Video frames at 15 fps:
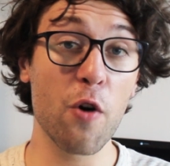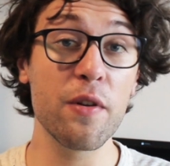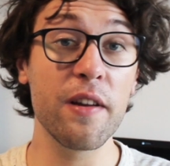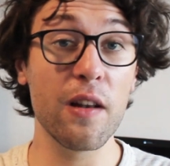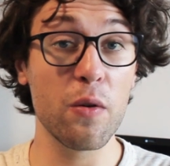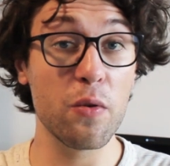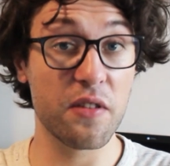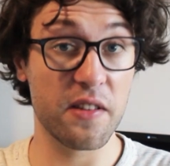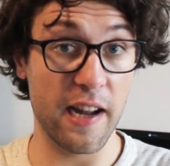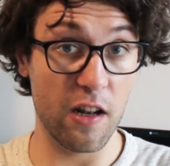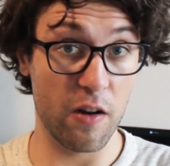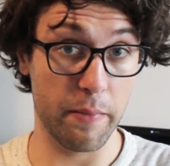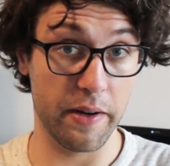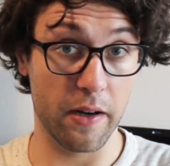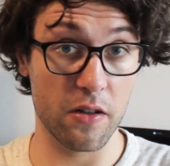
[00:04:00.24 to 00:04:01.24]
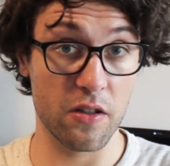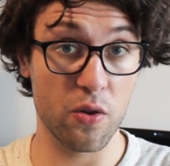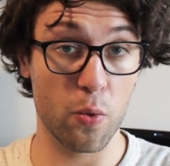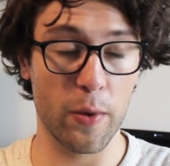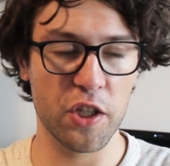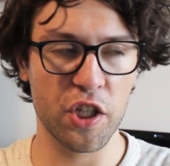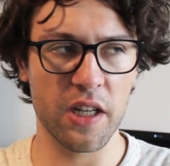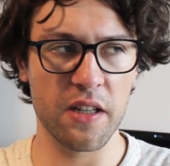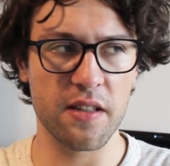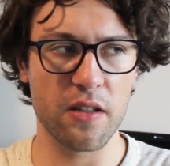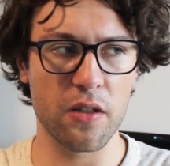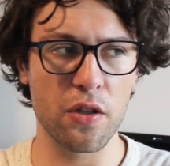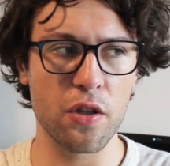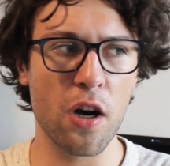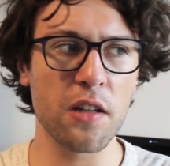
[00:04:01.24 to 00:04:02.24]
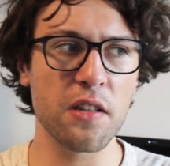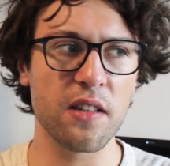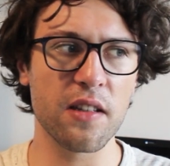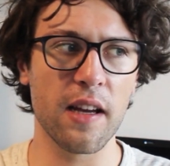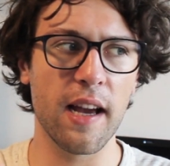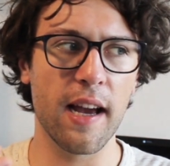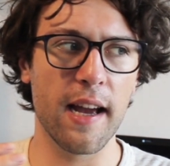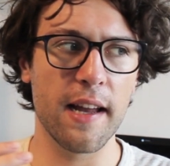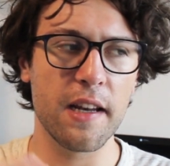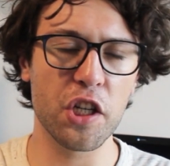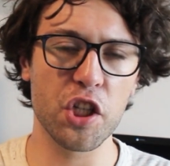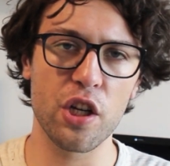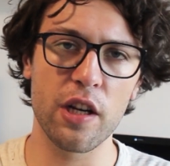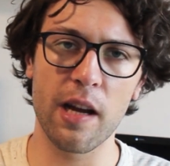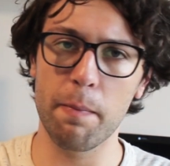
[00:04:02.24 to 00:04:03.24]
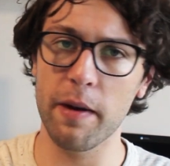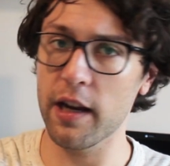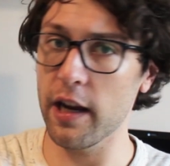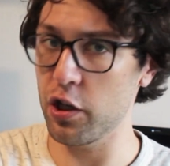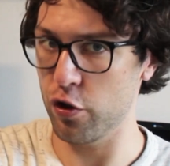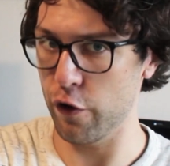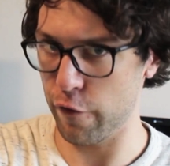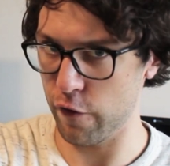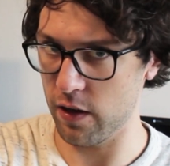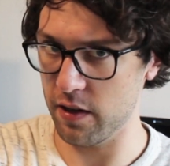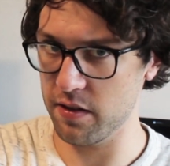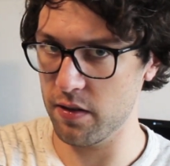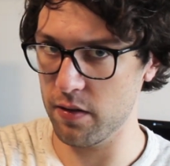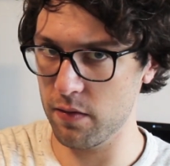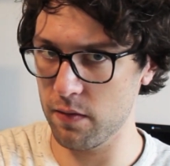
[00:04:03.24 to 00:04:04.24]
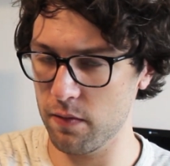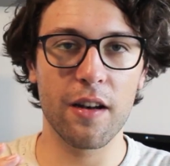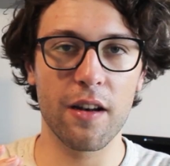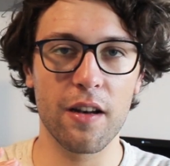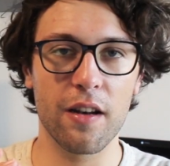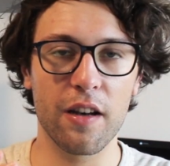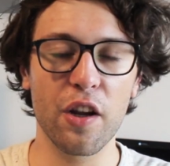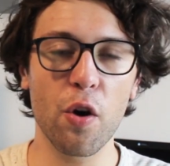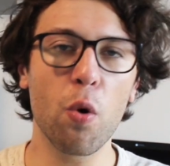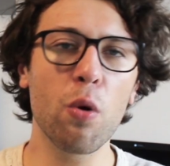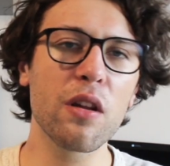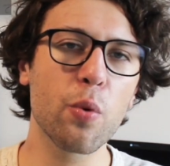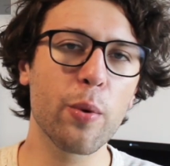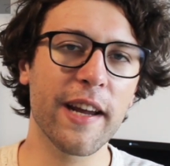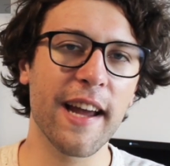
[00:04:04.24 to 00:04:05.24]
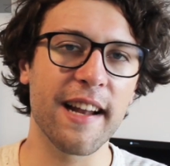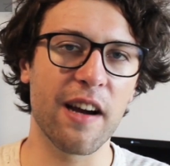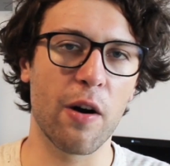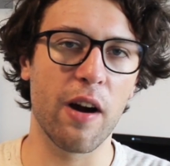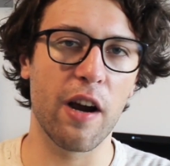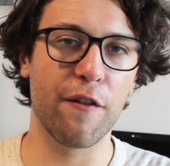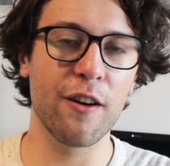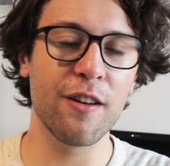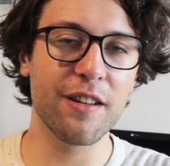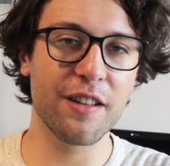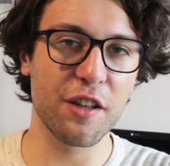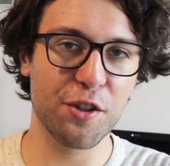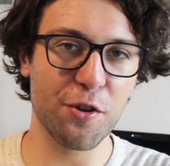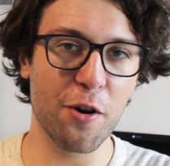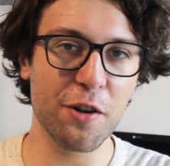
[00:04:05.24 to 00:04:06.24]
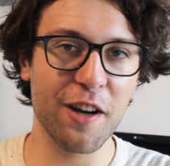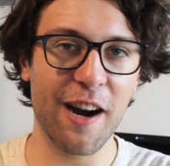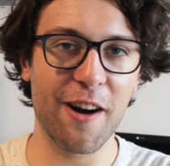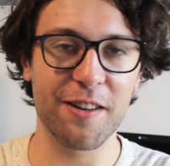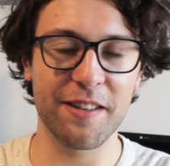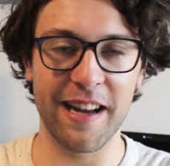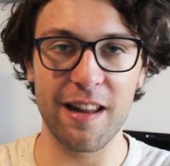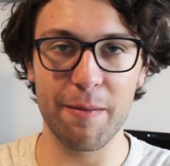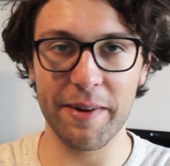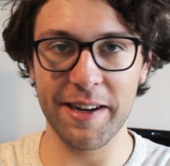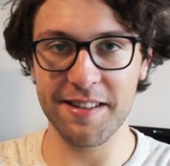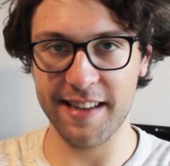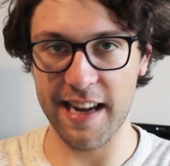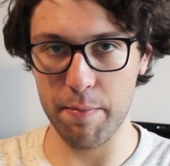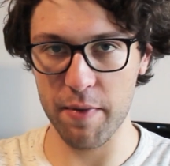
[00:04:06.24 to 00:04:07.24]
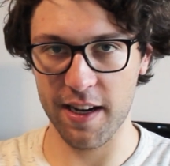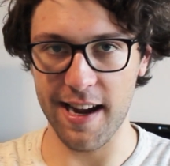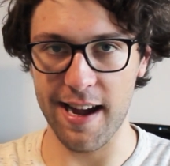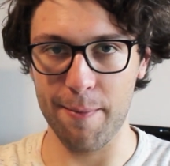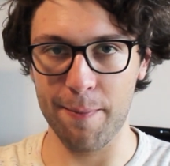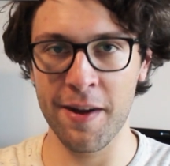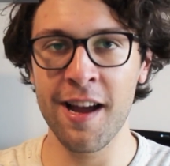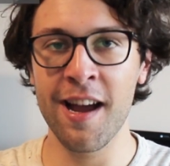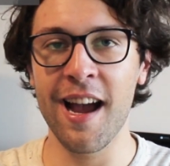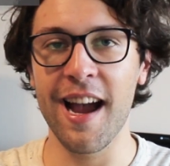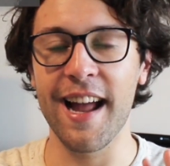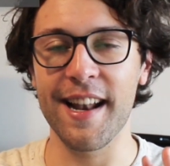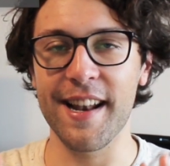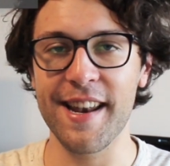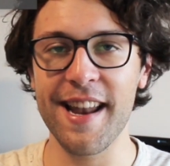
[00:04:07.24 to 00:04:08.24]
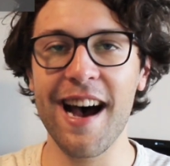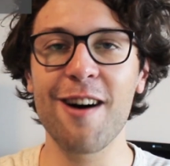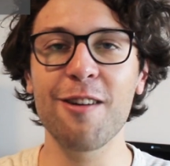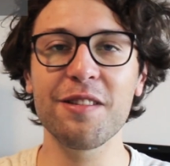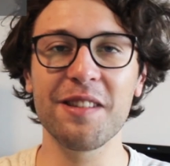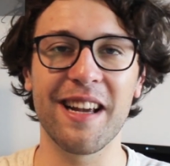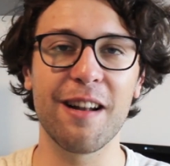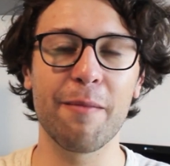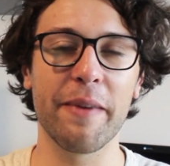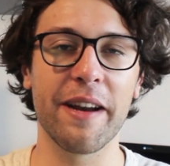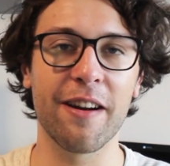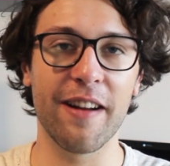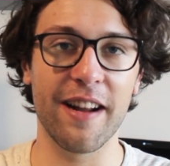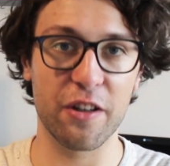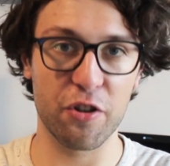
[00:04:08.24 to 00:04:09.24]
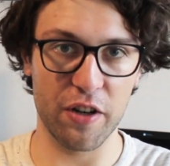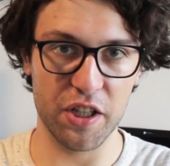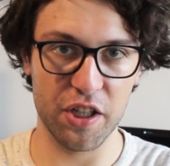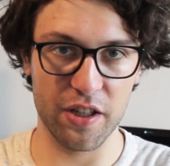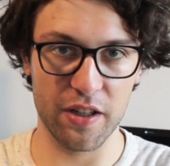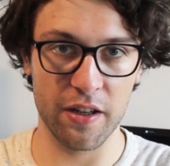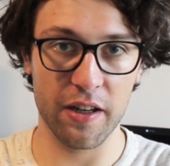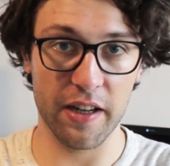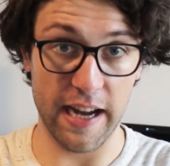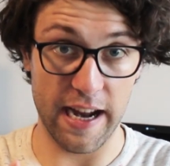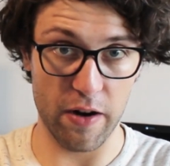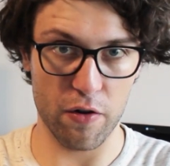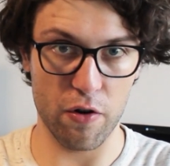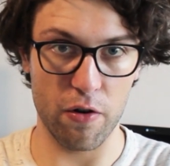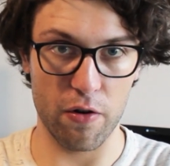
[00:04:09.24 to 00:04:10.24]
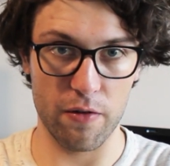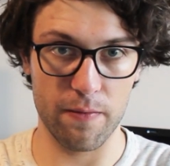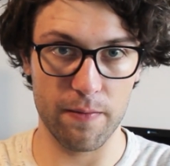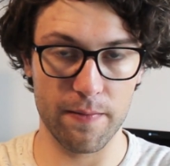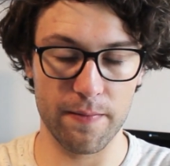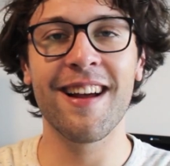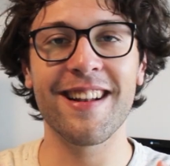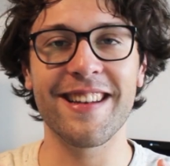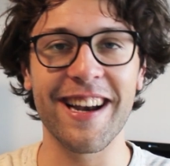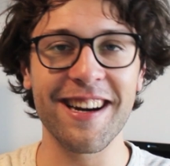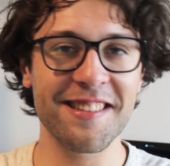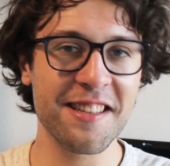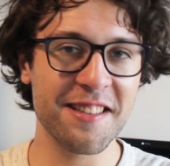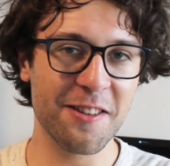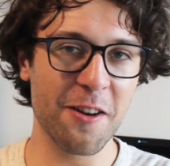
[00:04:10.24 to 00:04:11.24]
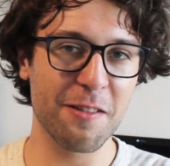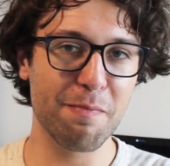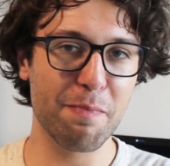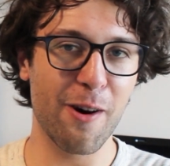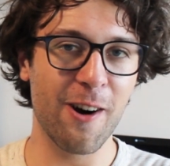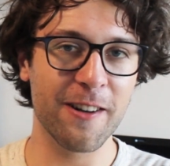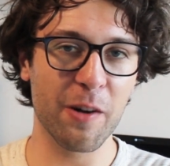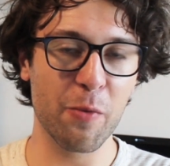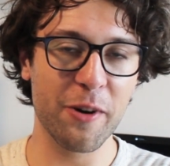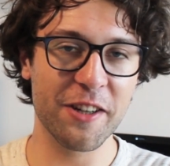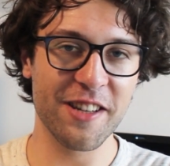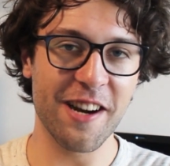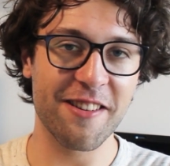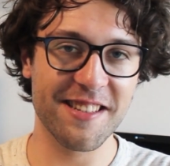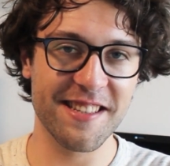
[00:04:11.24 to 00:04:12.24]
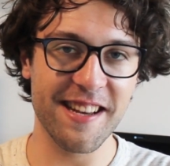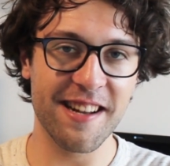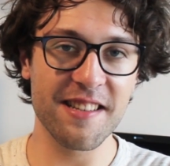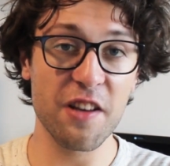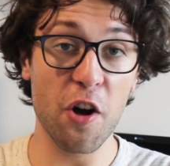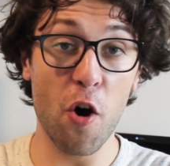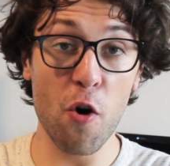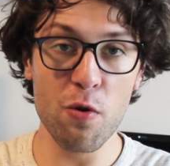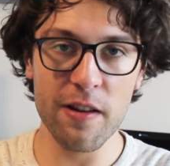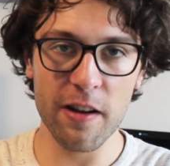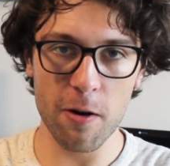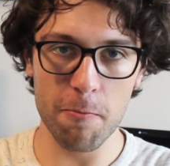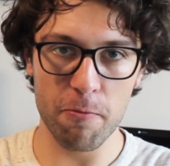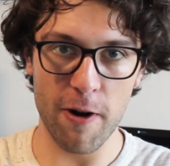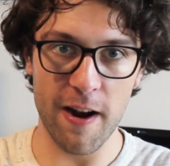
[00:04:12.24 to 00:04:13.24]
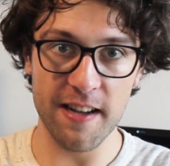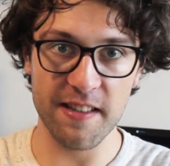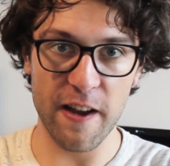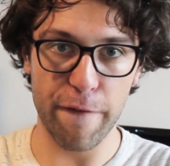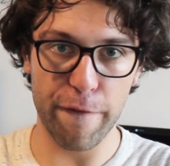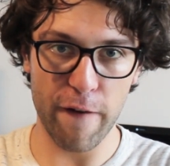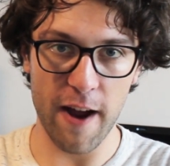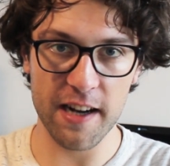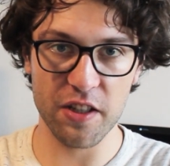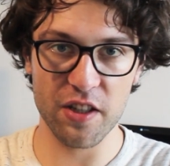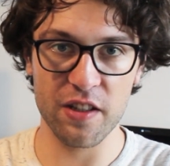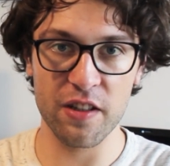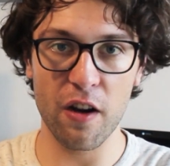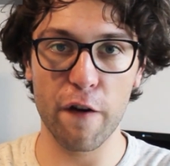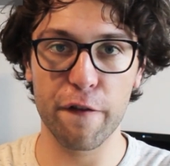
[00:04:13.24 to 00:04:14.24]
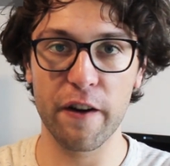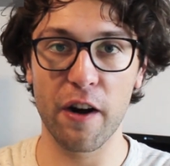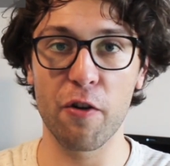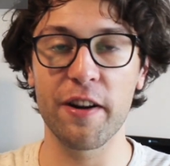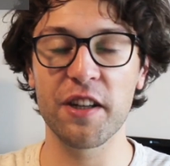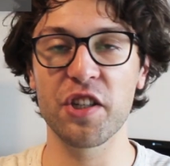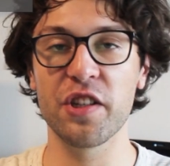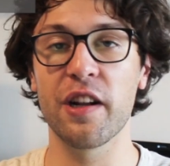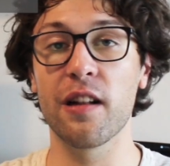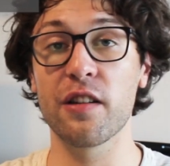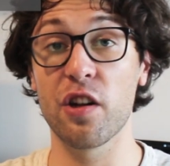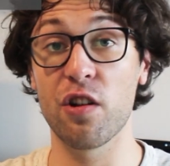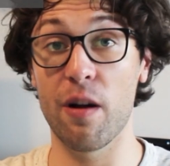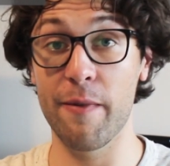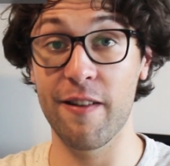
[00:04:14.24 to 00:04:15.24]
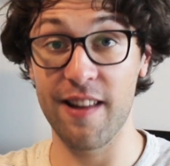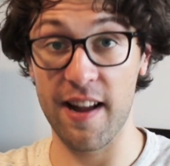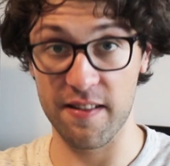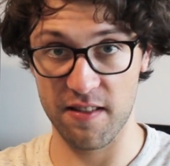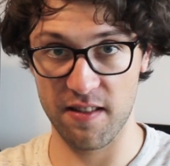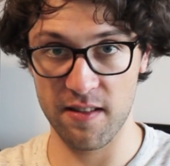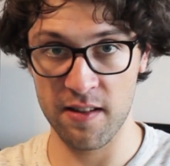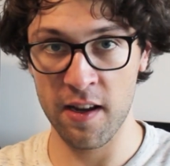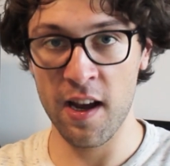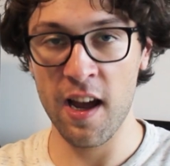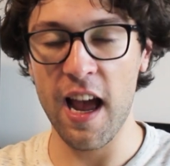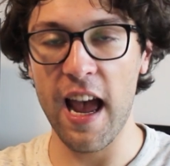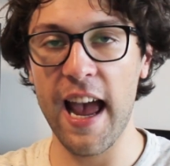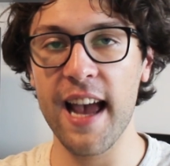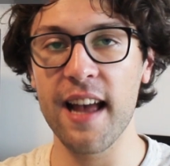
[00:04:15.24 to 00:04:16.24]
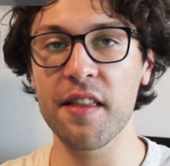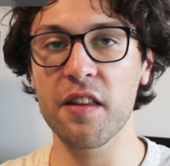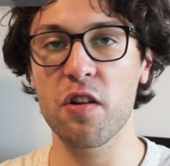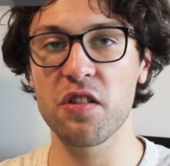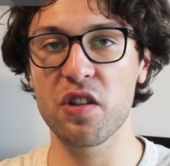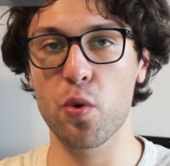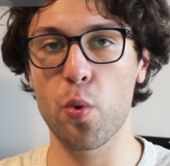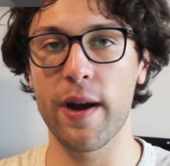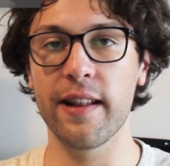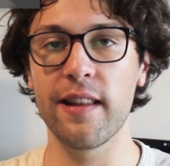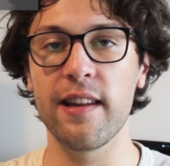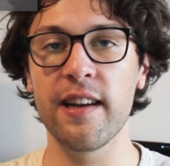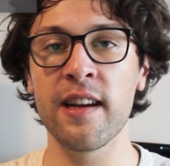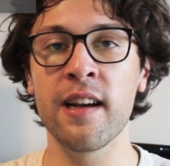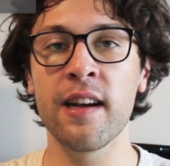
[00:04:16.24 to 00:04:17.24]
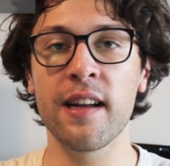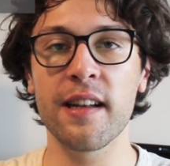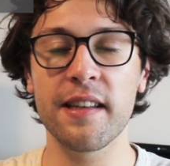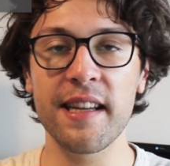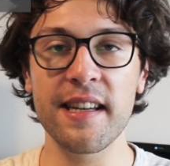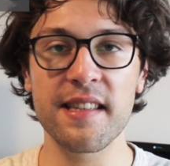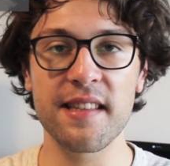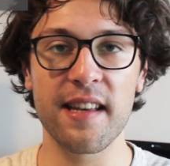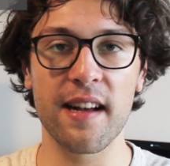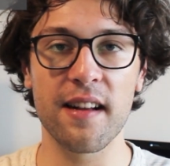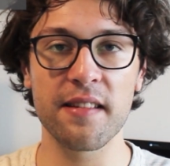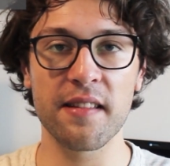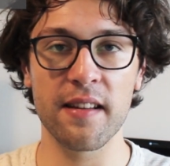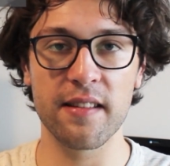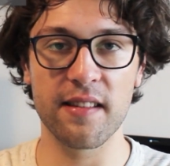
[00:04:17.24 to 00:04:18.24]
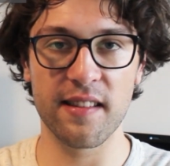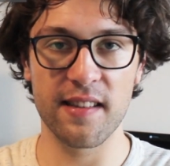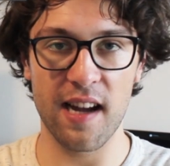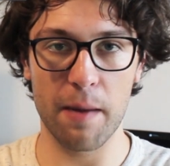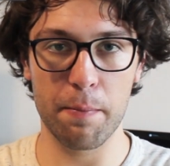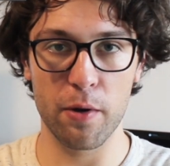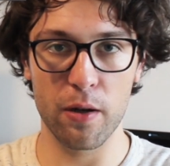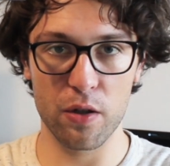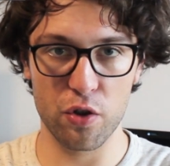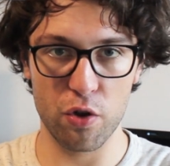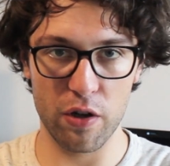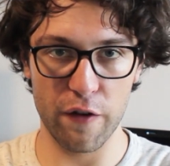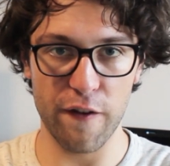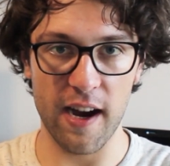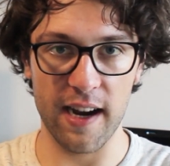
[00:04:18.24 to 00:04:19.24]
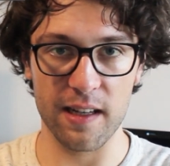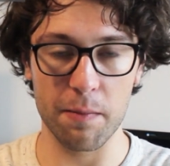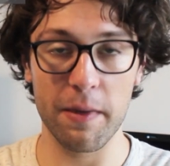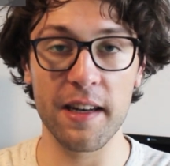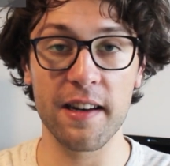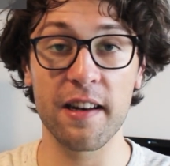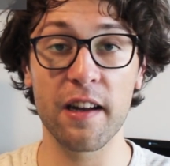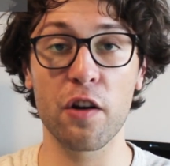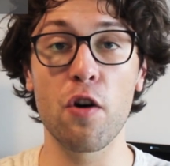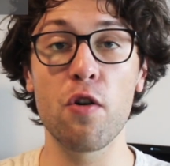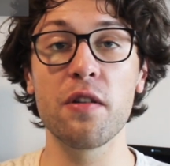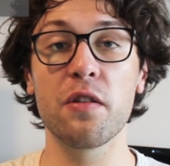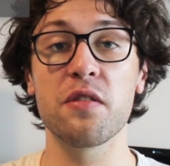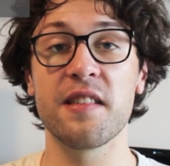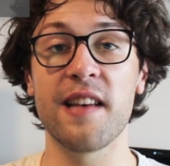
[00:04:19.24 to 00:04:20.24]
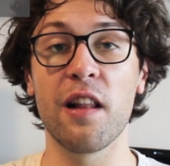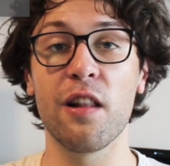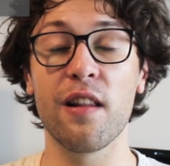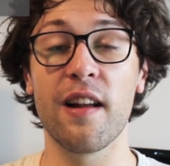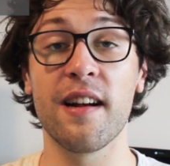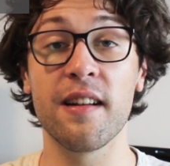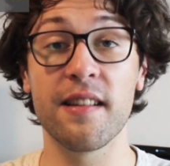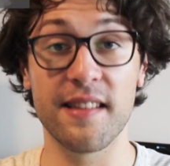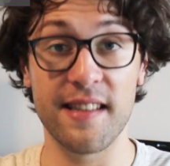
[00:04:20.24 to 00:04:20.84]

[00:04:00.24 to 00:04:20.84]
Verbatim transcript: only lose telomeres, which is not initially a big issue for us. The older we get, however, the shorter our telomeres can become, and now telomere attrition can occur. There's a certain point at which our cells only comprise a fraction of their original telomere length, and consequently, these cells stop to divide, meaning they go into cellular